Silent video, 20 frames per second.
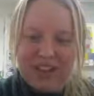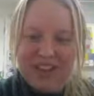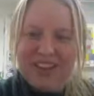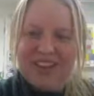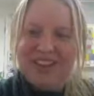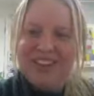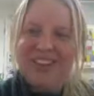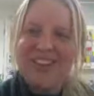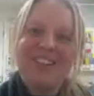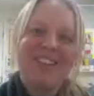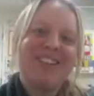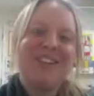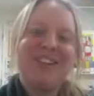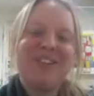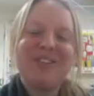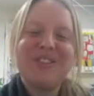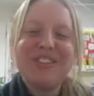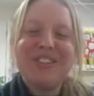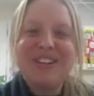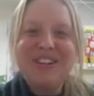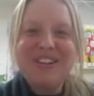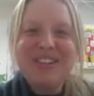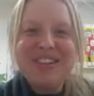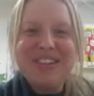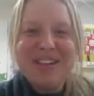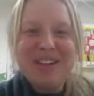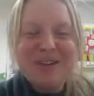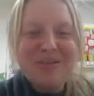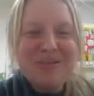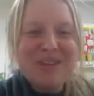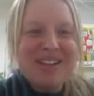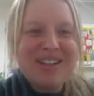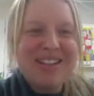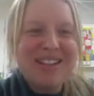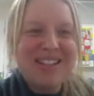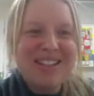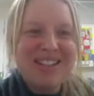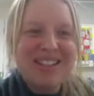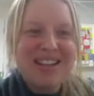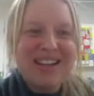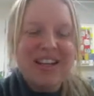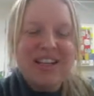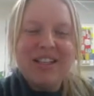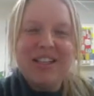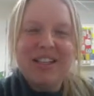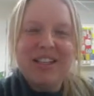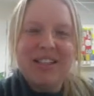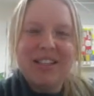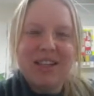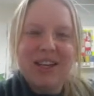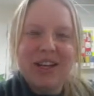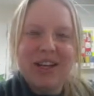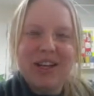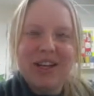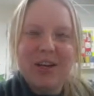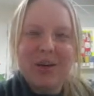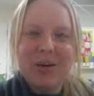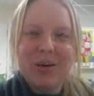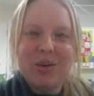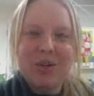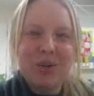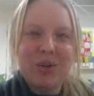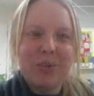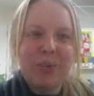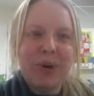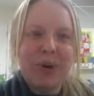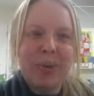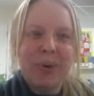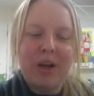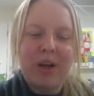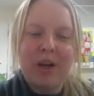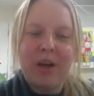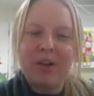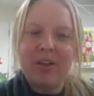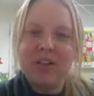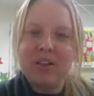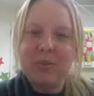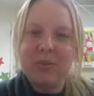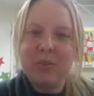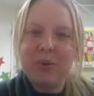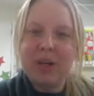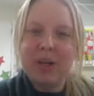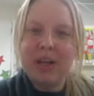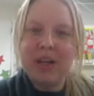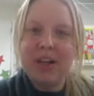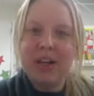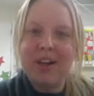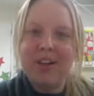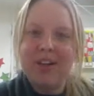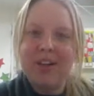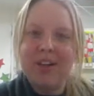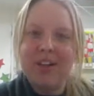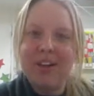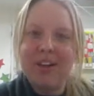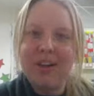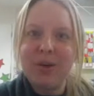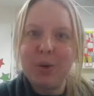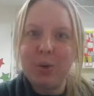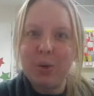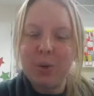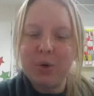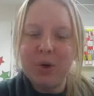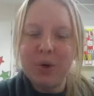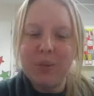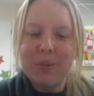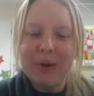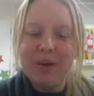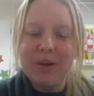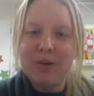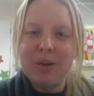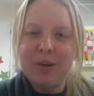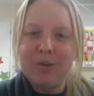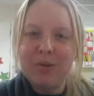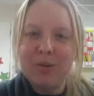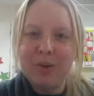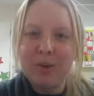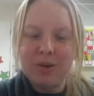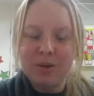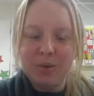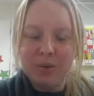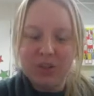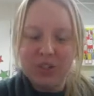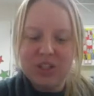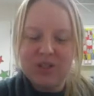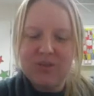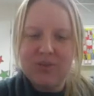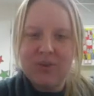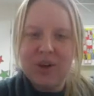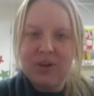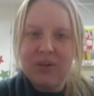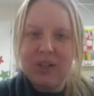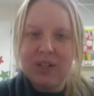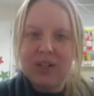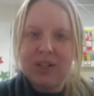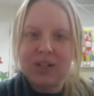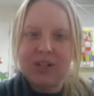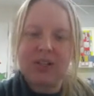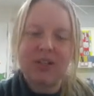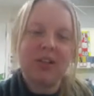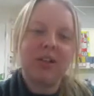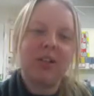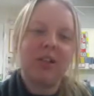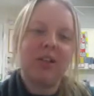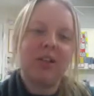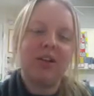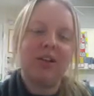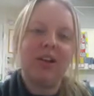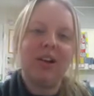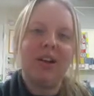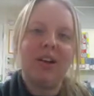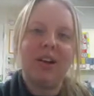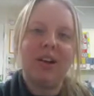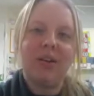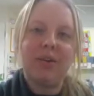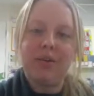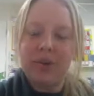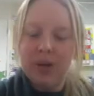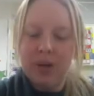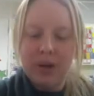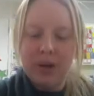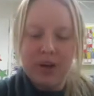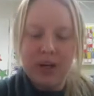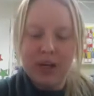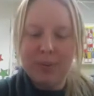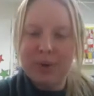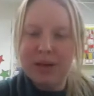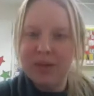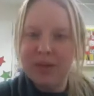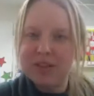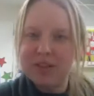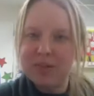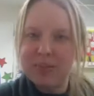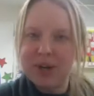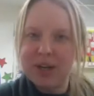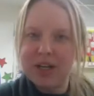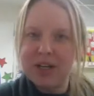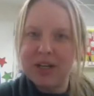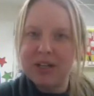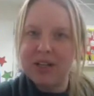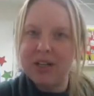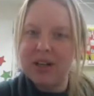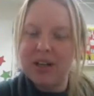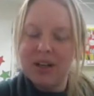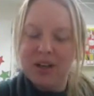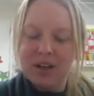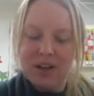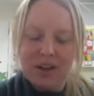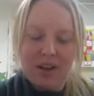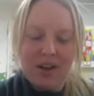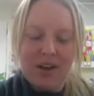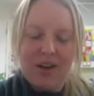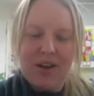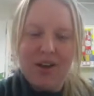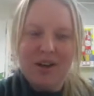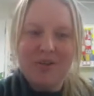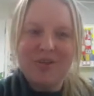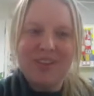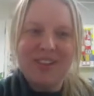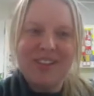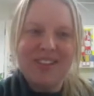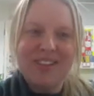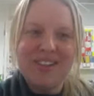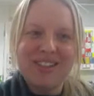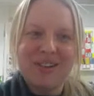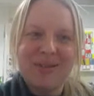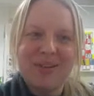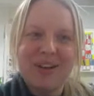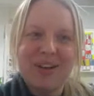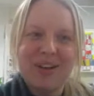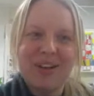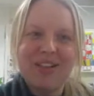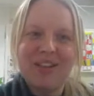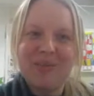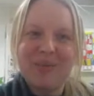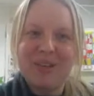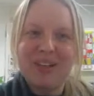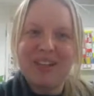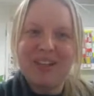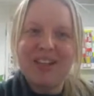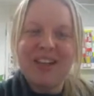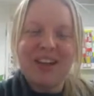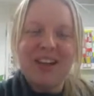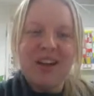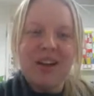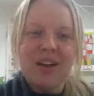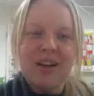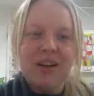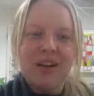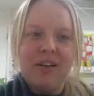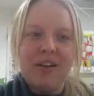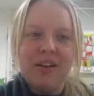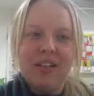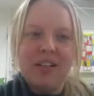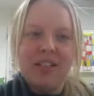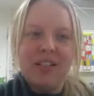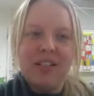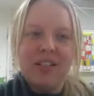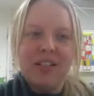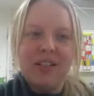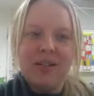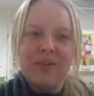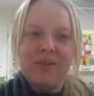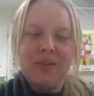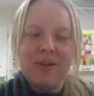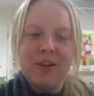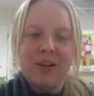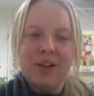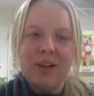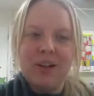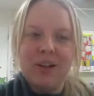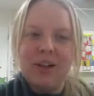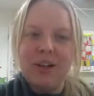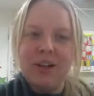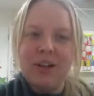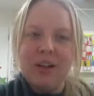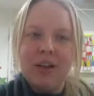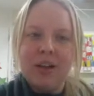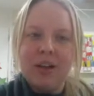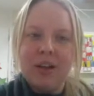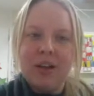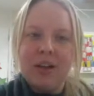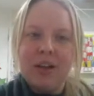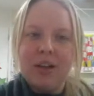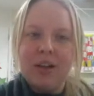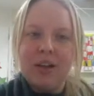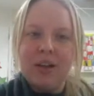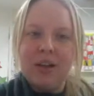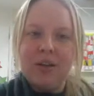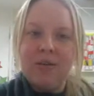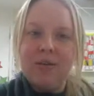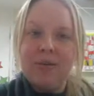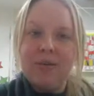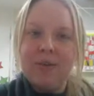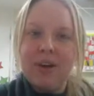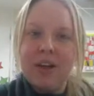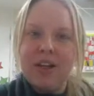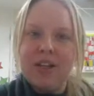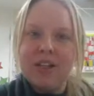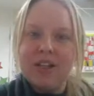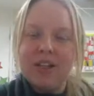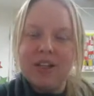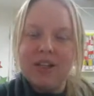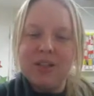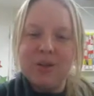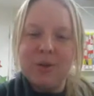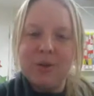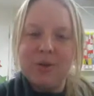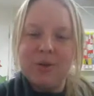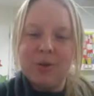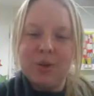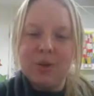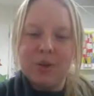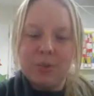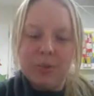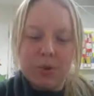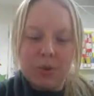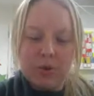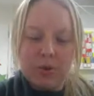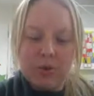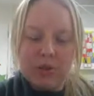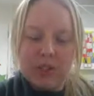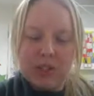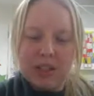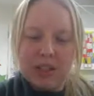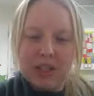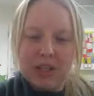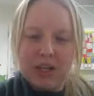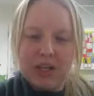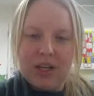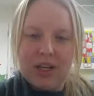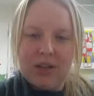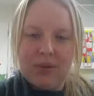Good afternoon, Year Ones. Today in our topic we're going to be learning all about the moon, which is very exciting. I love learning about space. So we're going to be identifying the phases of the moon today.